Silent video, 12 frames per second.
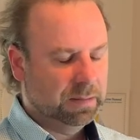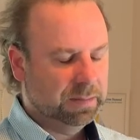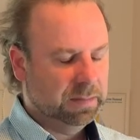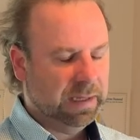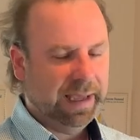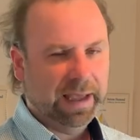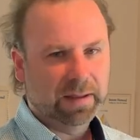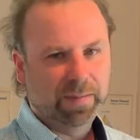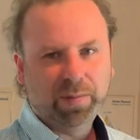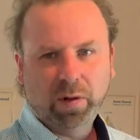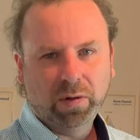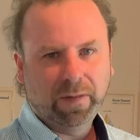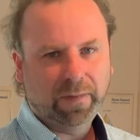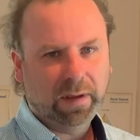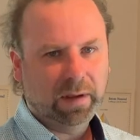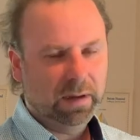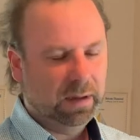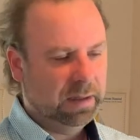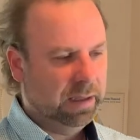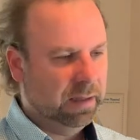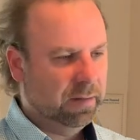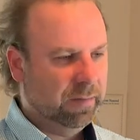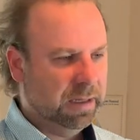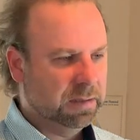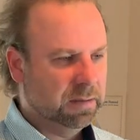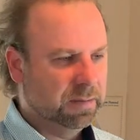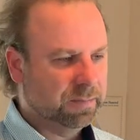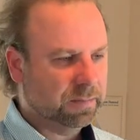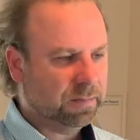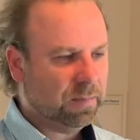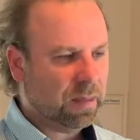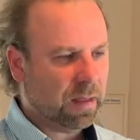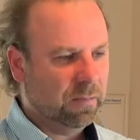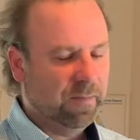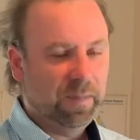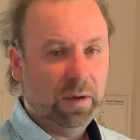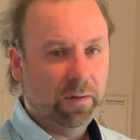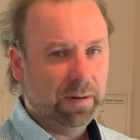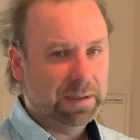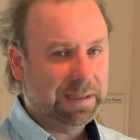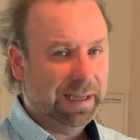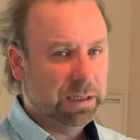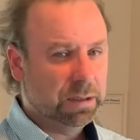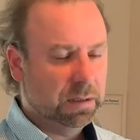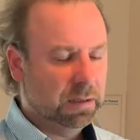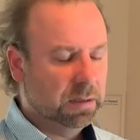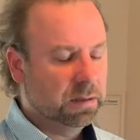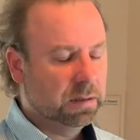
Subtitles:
Take out the bulk of it and clear the rest with pure intention.